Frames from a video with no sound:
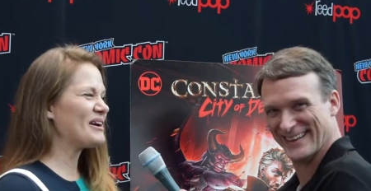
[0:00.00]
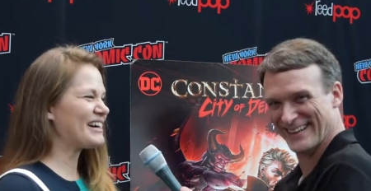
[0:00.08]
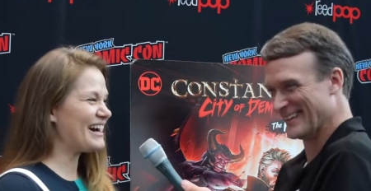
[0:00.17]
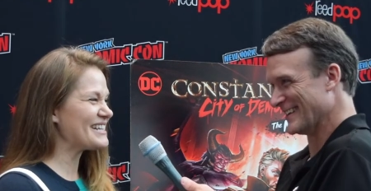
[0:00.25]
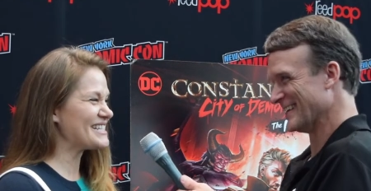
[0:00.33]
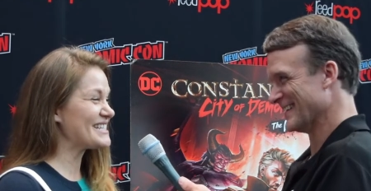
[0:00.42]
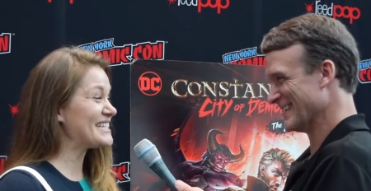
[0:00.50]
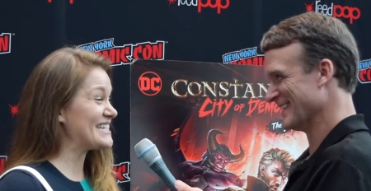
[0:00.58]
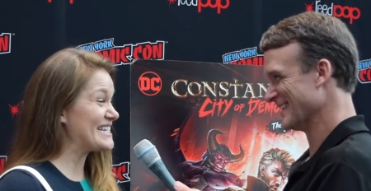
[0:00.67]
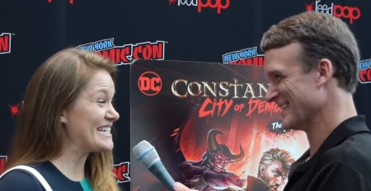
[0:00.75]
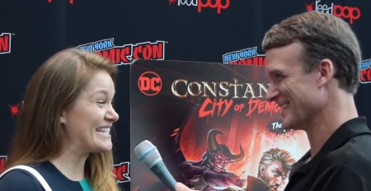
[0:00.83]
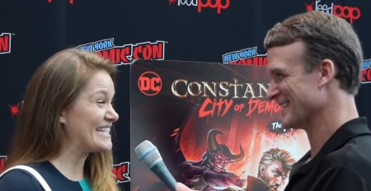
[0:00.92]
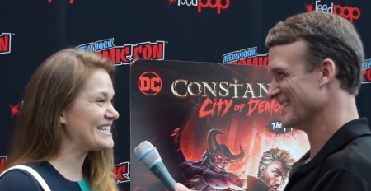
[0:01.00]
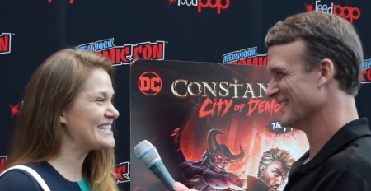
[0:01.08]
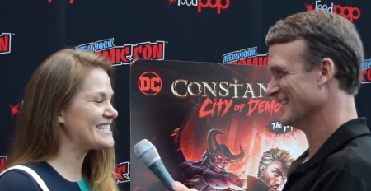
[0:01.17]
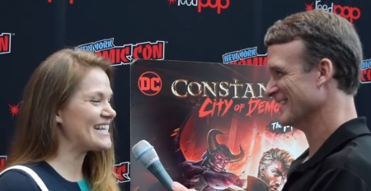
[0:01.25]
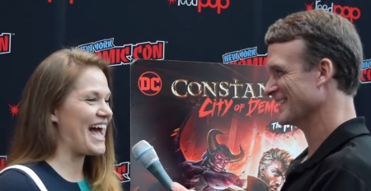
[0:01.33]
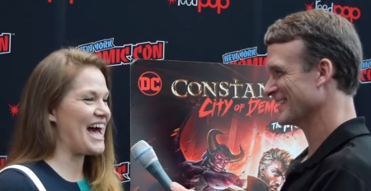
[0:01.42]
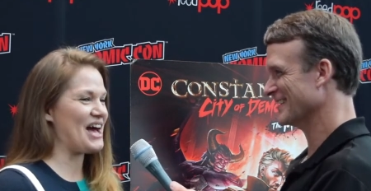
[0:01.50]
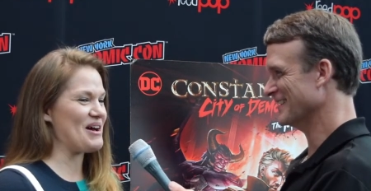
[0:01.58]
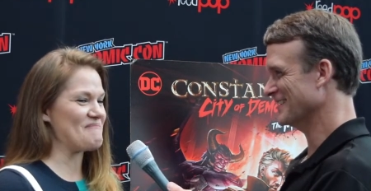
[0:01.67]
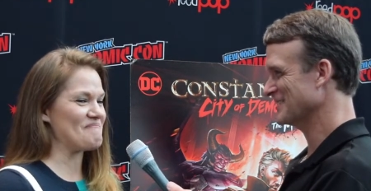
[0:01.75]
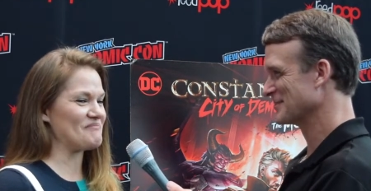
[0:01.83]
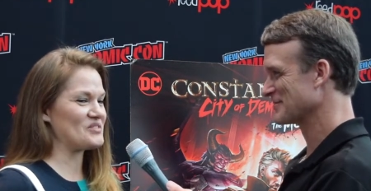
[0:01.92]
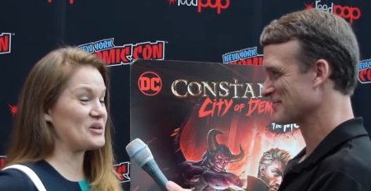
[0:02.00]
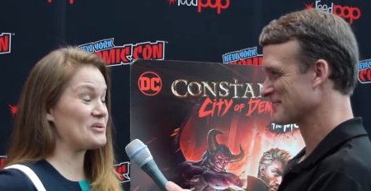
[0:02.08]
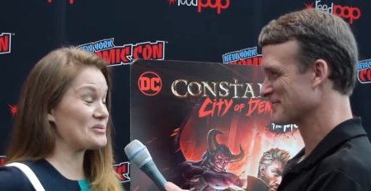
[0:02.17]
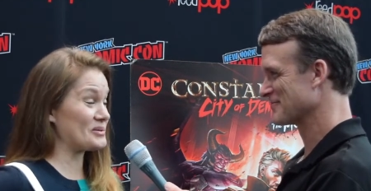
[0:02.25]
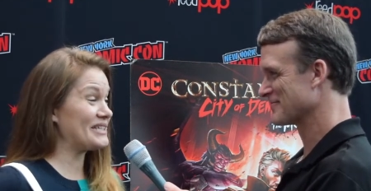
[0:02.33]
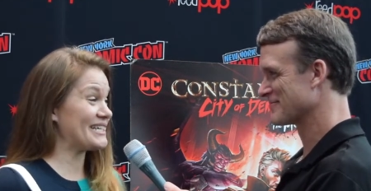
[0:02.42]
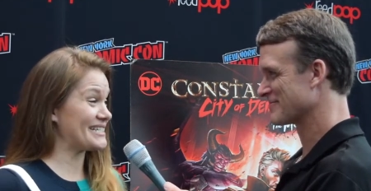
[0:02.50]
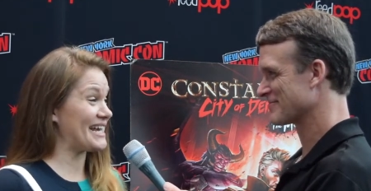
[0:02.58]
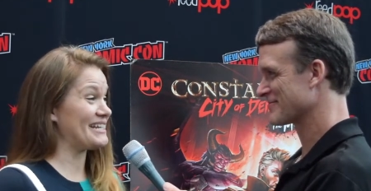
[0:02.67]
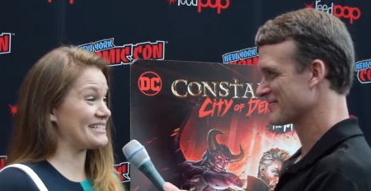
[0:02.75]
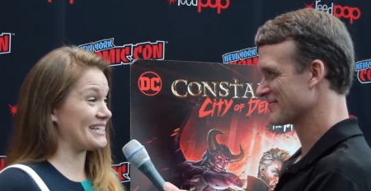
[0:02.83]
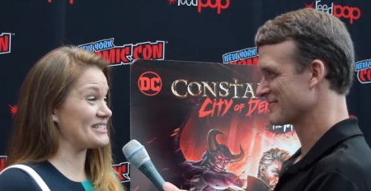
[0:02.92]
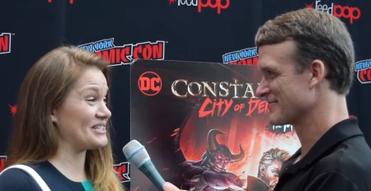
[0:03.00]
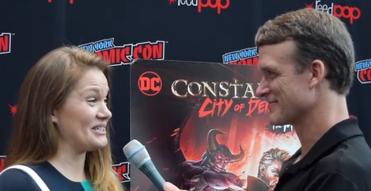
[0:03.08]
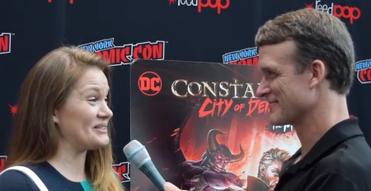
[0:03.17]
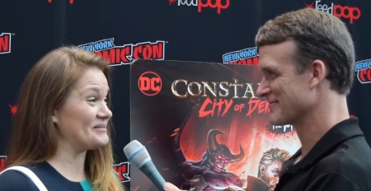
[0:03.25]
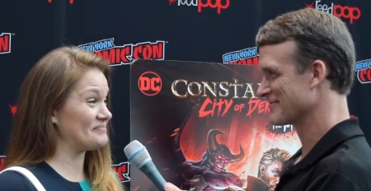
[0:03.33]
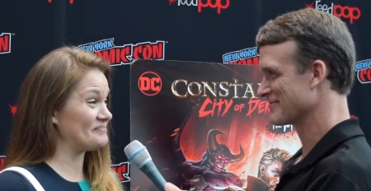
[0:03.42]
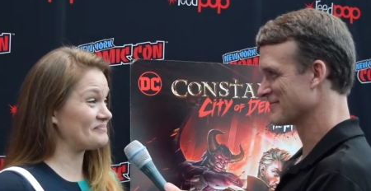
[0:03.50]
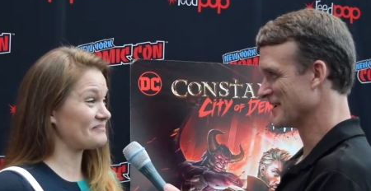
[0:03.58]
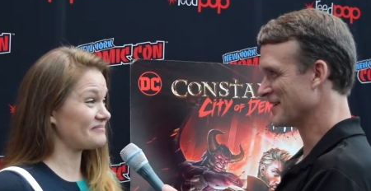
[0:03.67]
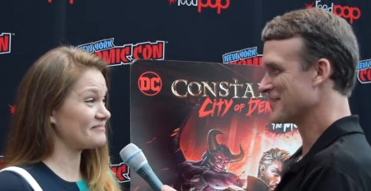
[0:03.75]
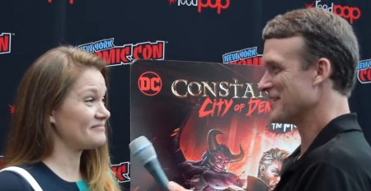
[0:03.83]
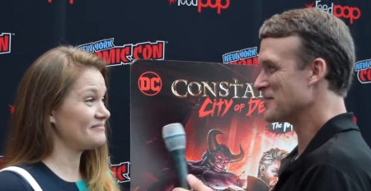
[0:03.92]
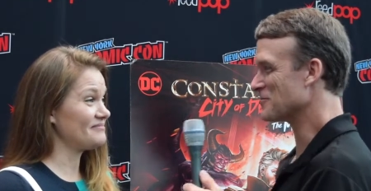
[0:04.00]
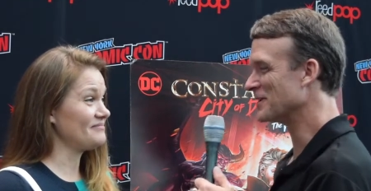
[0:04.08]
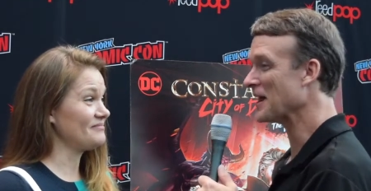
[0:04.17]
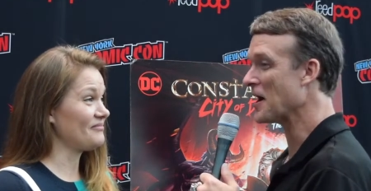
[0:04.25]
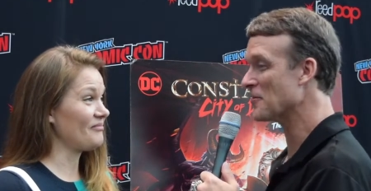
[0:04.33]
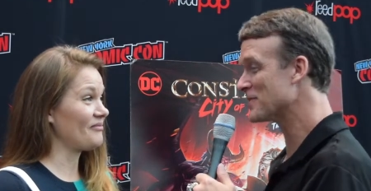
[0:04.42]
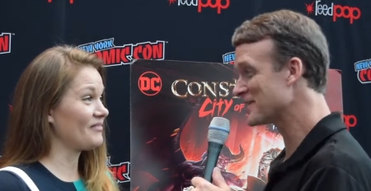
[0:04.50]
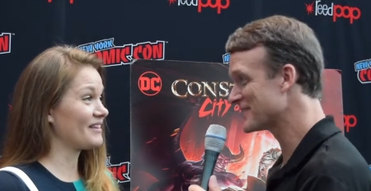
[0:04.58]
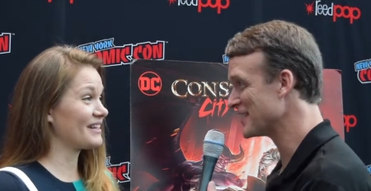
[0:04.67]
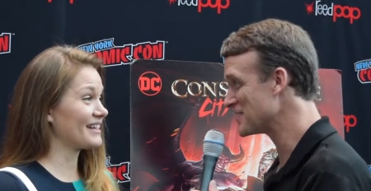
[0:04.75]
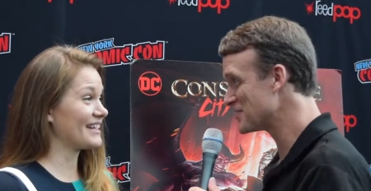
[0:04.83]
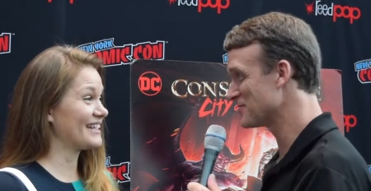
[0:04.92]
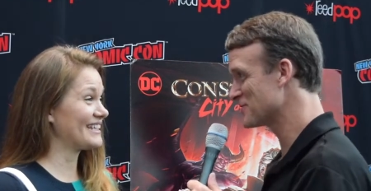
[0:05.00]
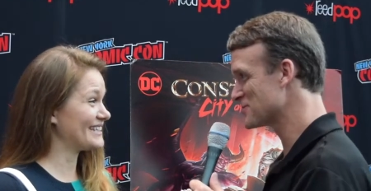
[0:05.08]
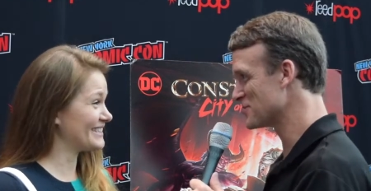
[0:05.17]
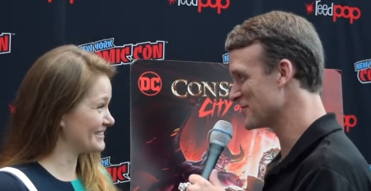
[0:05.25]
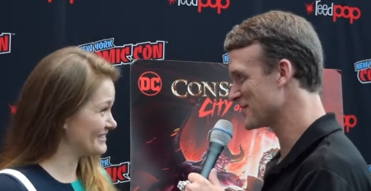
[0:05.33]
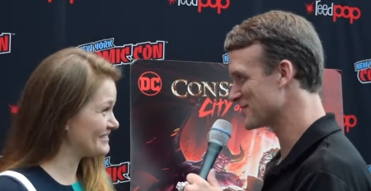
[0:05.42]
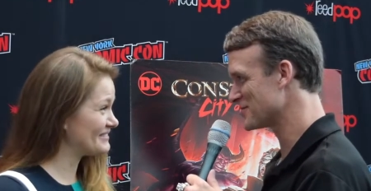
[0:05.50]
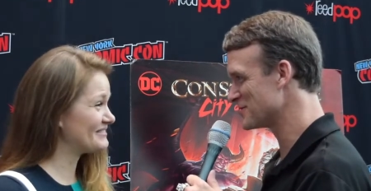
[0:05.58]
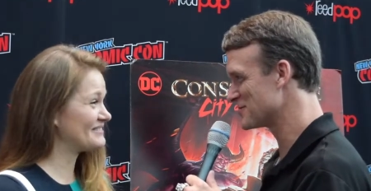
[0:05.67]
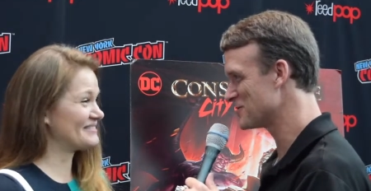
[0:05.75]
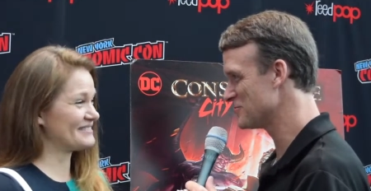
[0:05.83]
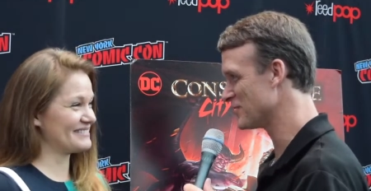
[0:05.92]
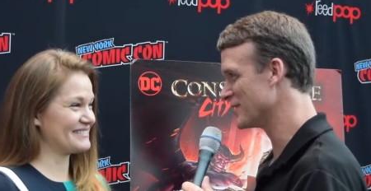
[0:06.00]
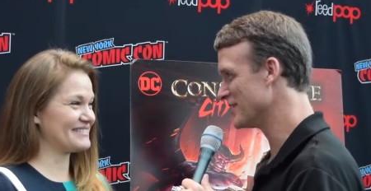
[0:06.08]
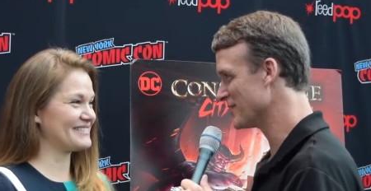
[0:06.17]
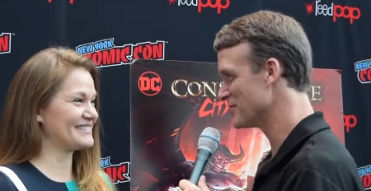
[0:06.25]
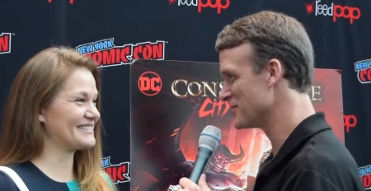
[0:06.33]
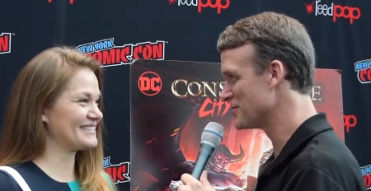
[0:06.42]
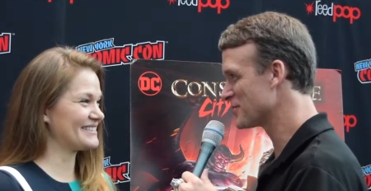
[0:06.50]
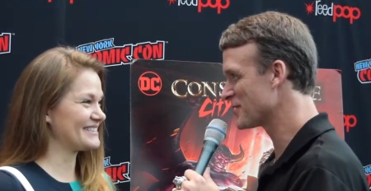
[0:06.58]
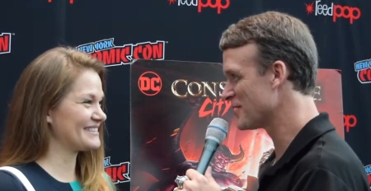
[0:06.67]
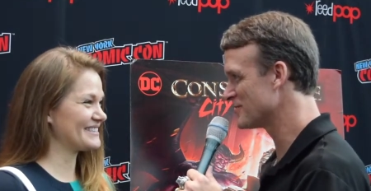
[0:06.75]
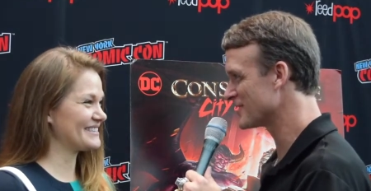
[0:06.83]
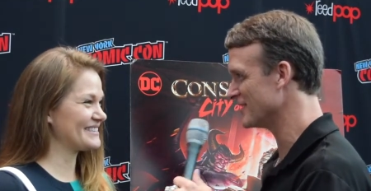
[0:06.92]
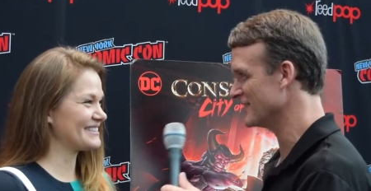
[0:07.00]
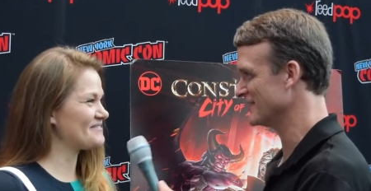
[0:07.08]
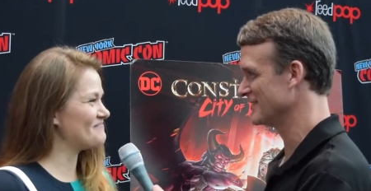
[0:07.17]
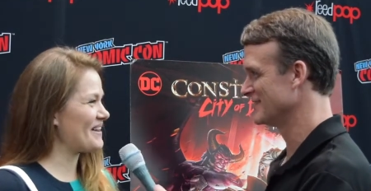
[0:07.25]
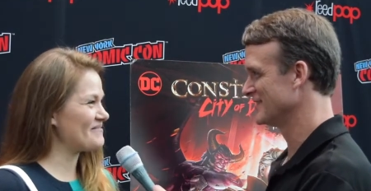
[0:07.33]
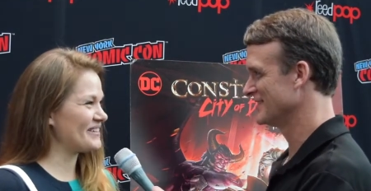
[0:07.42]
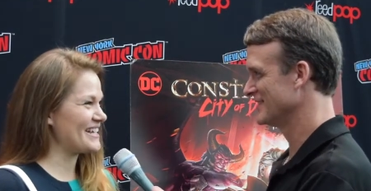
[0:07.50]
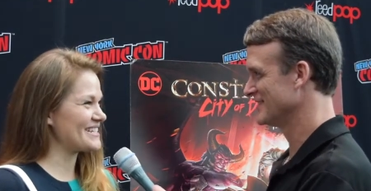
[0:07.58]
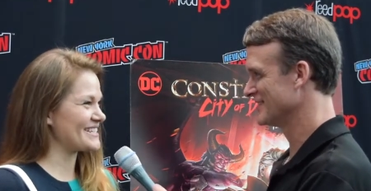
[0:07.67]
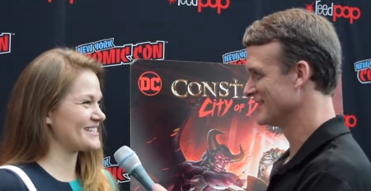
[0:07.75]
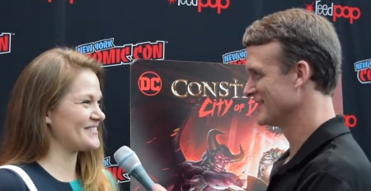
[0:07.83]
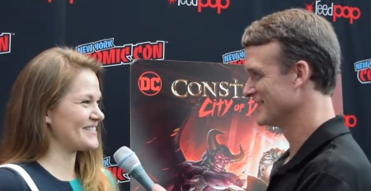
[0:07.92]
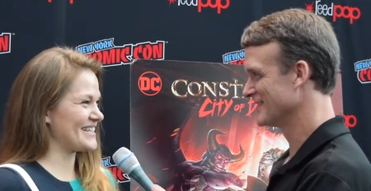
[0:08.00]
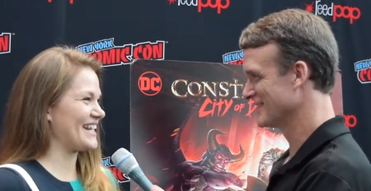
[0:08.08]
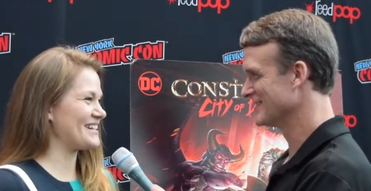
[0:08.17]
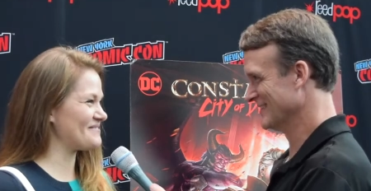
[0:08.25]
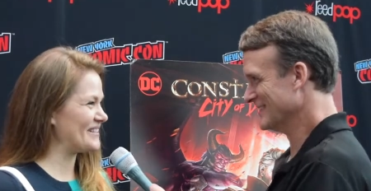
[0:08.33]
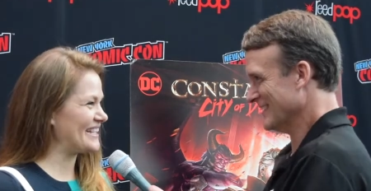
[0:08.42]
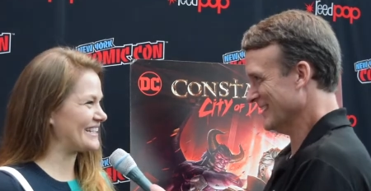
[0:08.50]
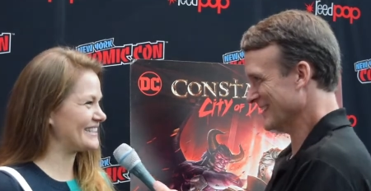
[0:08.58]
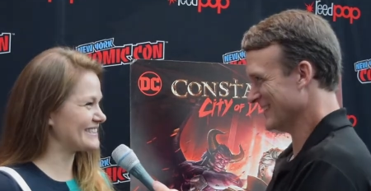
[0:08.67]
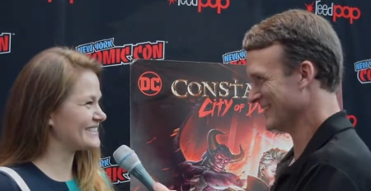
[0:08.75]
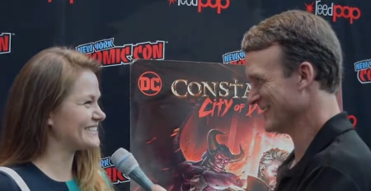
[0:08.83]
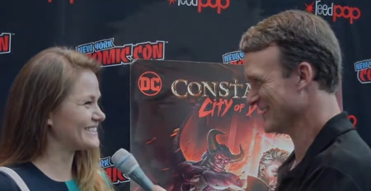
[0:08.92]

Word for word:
Speaker 1: what Constantine needs. Um, so it was really exciting to get to do. All
Speaker 2: right. Well, I want to thank you for joining us on ToonBarn here at New York Comic Con.
Speaker 1: My pleasure. So excited to be here.